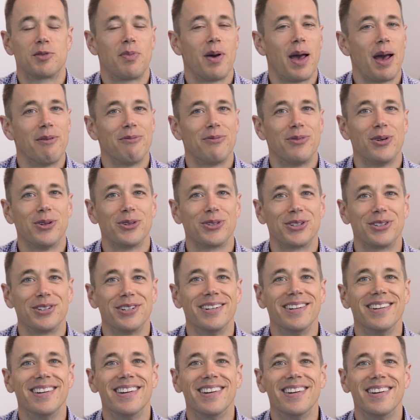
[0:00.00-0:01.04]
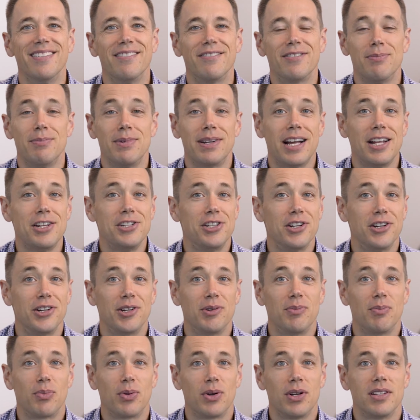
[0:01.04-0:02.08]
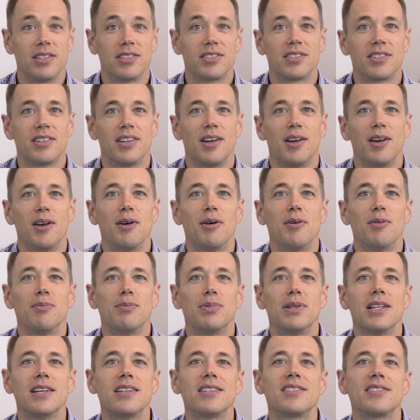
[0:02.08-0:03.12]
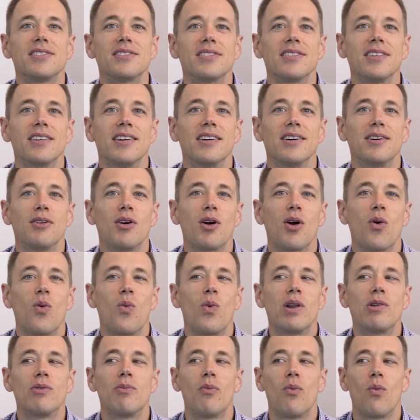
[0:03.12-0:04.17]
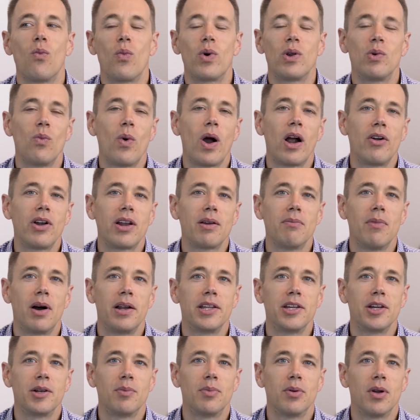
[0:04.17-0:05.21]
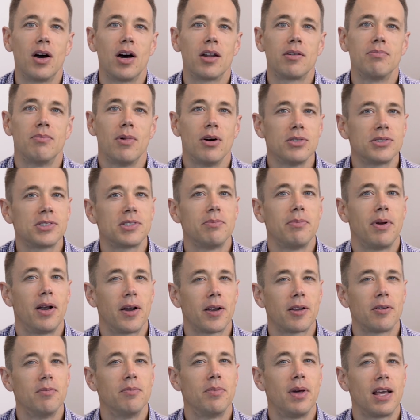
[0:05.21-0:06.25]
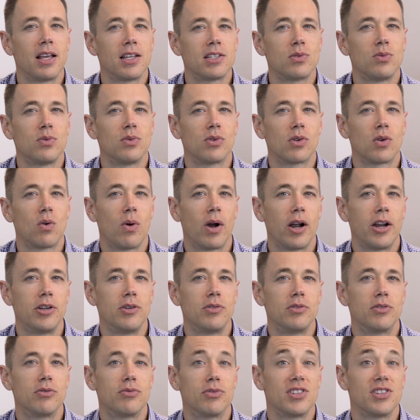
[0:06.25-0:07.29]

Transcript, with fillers: spam folder from a Nigerian prince. Plus, uh, when, when wiring money abroad, most American banks will require you to